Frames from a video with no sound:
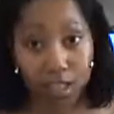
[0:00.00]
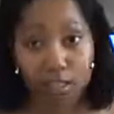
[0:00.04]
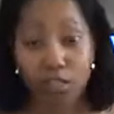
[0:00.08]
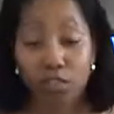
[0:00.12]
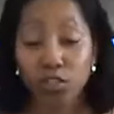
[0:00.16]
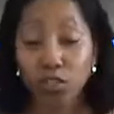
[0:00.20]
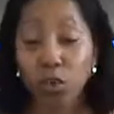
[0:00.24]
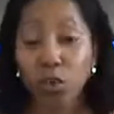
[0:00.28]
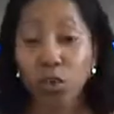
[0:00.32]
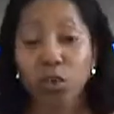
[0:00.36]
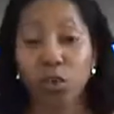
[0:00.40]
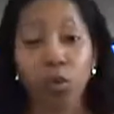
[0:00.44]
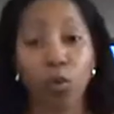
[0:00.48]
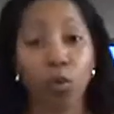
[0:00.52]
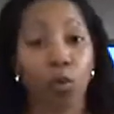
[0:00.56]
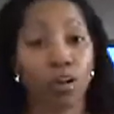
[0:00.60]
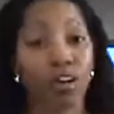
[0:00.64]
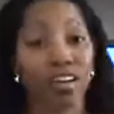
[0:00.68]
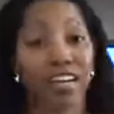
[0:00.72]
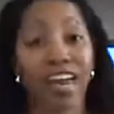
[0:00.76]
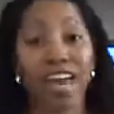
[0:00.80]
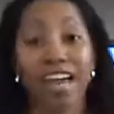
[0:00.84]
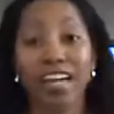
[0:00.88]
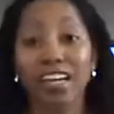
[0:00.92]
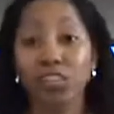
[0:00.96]
So in
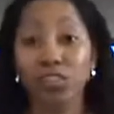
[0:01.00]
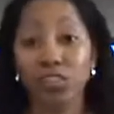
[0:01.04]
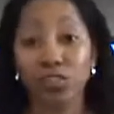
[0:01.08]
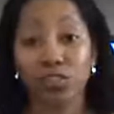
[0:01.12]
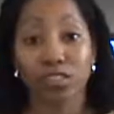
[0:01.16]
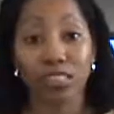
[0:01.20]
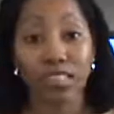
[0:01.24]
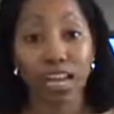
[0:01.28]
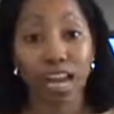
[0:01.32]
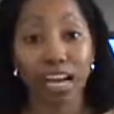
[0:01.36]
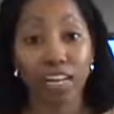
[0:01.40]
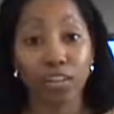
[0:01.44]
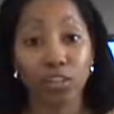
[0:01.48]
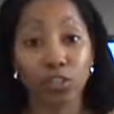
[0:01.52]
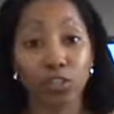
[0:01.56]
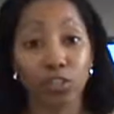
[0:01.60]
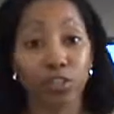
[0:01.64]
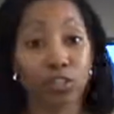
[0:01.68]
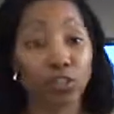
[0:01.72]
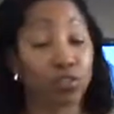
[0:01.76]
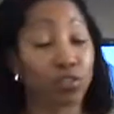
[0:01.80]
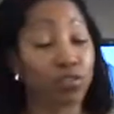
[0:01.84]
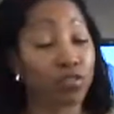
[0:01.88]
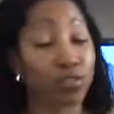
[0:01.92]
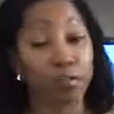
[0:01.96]
order to edit your site, you
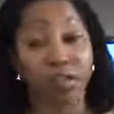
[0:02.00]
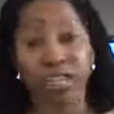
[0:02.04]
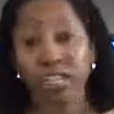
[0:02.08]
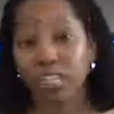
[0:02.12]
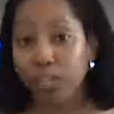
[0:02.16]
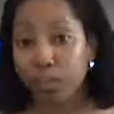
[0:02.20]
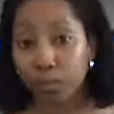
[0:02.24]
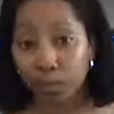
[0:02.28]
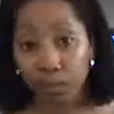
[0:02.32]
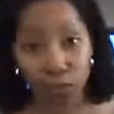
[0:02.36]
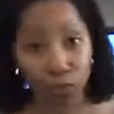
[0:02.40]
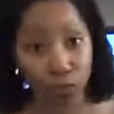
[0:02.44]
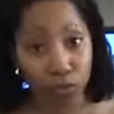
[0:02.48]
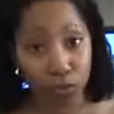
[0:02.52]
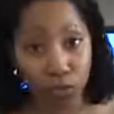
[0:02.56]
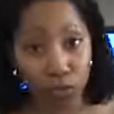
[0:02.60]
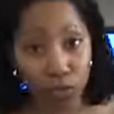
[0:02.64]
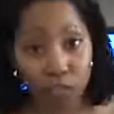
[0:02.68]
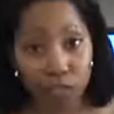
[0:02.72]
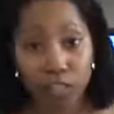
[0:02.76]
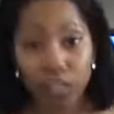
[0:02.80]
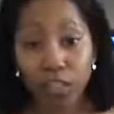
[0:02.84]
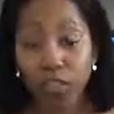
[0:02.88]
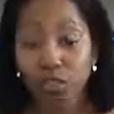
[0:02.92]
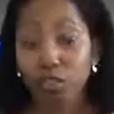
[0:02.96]
can do it from any
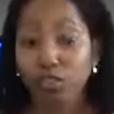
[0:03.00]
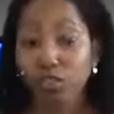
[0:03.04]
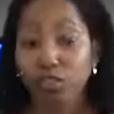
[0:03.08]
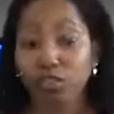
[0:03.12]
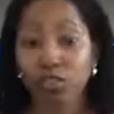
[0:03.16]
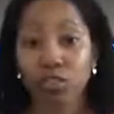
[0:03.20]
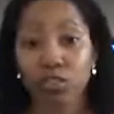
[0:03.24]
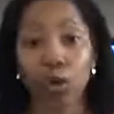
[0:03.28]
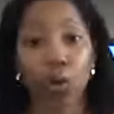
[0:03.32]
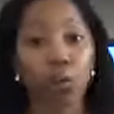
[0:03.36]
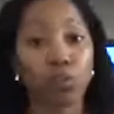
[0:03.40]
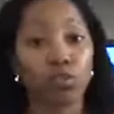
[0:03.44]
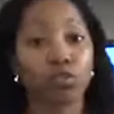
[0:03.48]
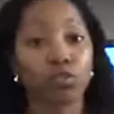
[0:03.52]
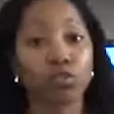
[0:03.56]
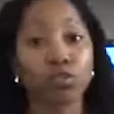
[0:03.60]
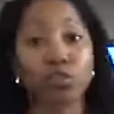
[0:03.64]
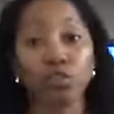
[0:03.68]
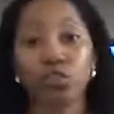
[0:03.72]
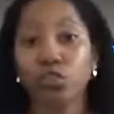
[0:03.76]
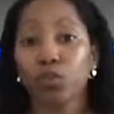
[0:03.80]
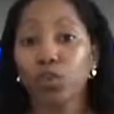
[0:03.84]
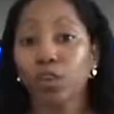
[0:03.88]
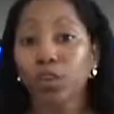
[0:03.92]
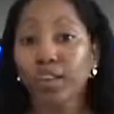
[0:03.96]
computer. You just go
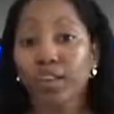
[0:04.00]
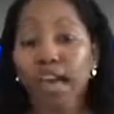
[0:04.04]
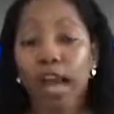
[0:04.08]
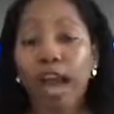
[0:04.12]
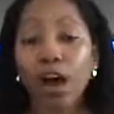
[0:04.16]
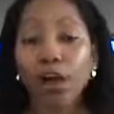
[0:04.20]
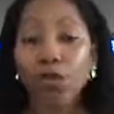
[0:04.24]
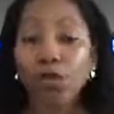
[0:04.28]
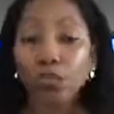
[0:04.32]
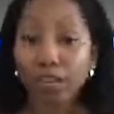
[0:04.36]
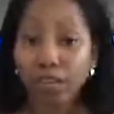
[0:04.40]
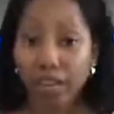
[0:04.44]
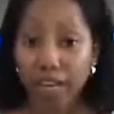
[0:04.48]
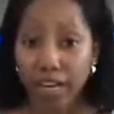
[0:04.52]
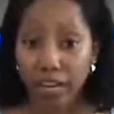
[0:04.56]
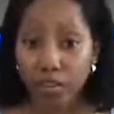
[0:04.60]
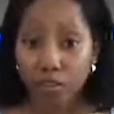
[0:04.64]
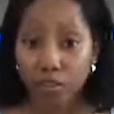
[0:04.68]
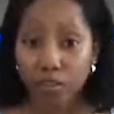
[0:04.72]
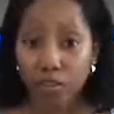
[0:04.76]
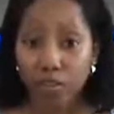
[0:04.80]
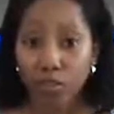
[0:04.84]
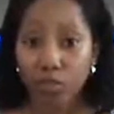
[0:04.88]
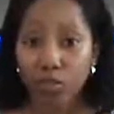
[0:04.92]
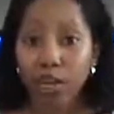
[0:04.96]
to your account
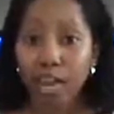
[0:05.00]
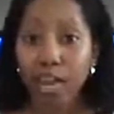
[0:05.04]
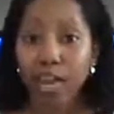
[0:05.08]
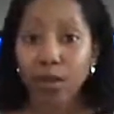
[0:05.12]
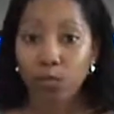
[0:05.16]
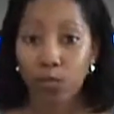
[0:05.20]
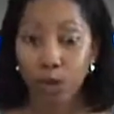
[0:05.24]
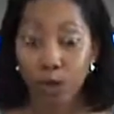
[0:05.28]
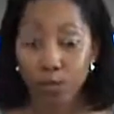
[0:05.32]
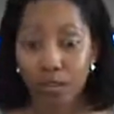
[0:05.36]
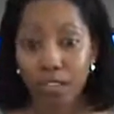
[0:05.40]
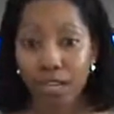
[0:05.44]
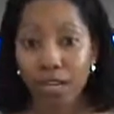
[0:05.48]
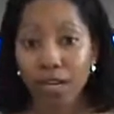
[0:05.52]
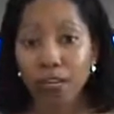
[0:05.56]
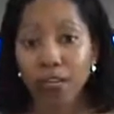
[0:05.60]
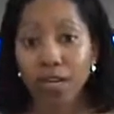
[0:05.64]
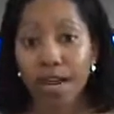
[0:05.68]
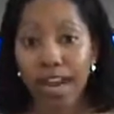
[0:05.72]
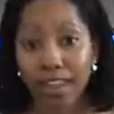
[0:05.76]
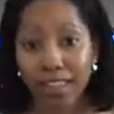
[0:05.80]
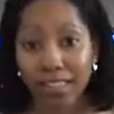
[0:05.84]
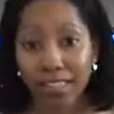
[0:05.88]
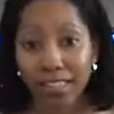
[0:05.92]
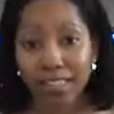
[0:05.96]
manager at
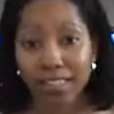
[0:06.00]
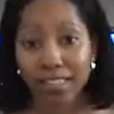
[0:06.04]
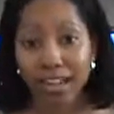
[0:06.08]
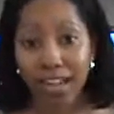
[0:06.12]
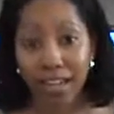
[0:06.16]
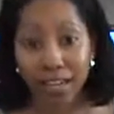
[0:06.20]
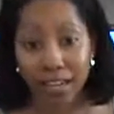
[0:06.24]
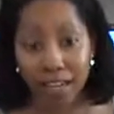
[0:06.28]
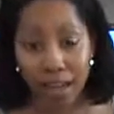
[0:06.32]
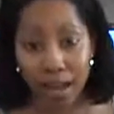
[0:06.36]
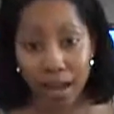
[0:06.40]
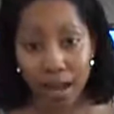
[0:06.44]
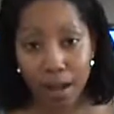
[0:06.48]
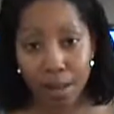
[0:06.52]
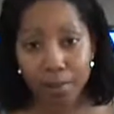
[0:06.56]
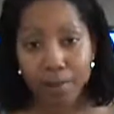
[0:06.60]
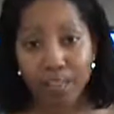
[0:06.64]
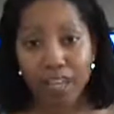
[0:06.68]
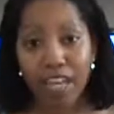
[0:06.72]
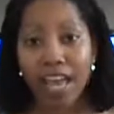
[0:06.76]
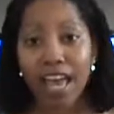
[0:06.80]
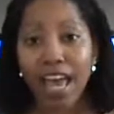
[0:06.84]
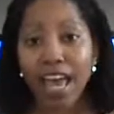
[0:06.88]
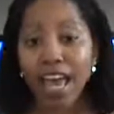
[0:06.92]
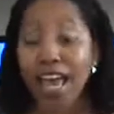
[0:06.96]
websitepalace.com
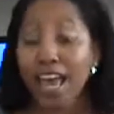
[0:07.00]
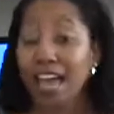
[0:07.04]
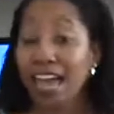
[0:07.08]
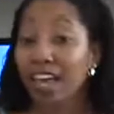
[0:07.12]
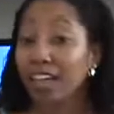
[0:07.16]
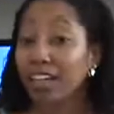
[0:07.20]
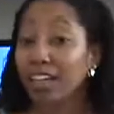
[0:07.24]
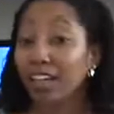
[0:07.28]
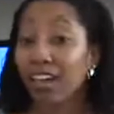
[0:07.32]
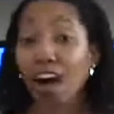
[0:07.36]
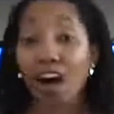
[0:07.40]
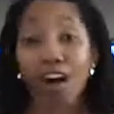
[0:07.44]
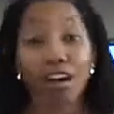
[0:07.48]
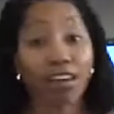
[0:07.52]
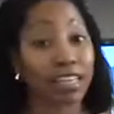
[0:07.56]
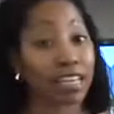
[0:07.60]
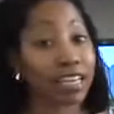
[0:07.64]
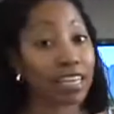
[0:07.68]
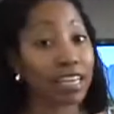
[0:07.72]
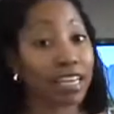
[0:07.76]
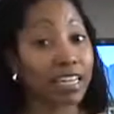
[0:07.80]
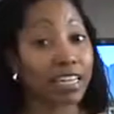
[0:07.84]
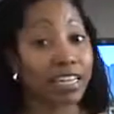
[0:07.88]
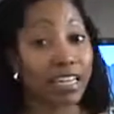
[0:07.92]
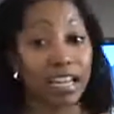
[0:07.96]
and log
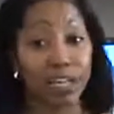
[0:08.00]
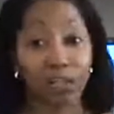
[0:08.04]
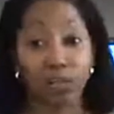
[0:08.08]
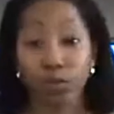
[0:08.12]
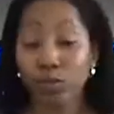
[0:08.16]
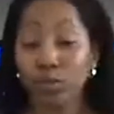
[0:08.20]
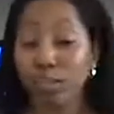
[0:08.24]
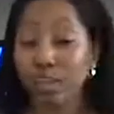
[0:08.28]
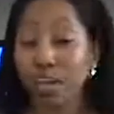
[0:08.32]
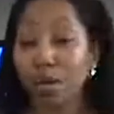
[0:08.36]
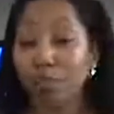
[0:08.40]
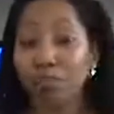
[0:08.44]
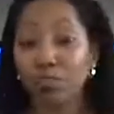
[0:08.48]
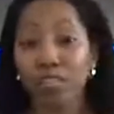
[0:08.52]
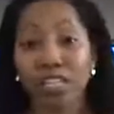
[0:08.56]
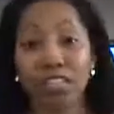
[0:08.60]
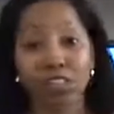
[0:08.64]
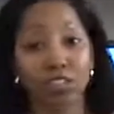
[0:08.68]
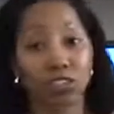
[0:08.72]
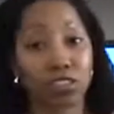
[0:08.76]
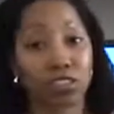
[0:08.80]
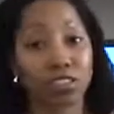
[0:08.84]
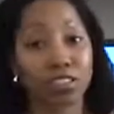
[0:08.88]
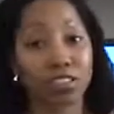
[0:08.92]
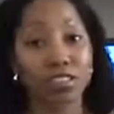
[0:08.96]
in, and you can
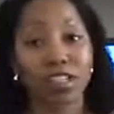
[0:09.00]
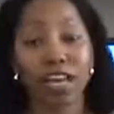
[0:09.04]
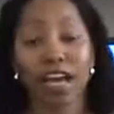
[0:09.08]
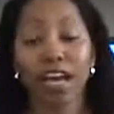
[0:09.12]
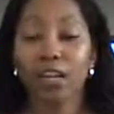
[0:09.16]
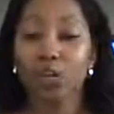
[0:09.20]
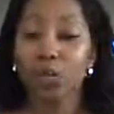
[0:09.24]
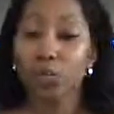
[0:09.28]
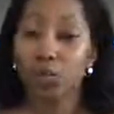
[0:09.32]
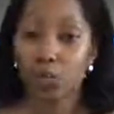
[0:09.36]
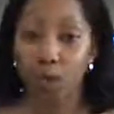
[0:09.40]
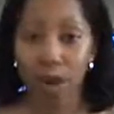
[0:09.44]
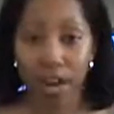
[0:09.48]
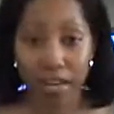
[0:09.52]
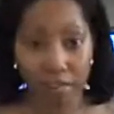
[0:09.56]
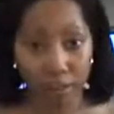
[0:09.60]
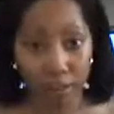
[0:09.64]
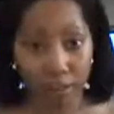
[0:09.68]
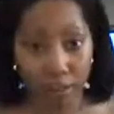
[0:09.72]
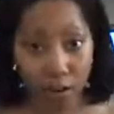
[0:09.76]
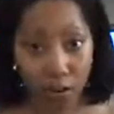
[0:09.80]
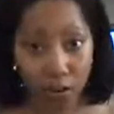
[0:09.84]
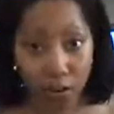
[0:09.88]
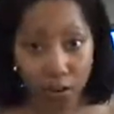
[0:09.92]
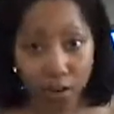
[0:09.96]
update your site right
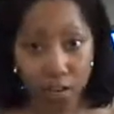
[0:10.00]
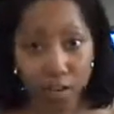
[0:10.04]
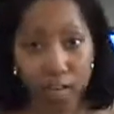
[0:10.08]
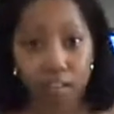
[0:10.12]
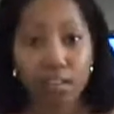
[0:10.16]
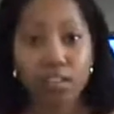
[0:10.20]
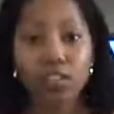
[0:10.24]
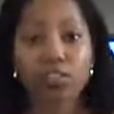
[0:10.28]
there.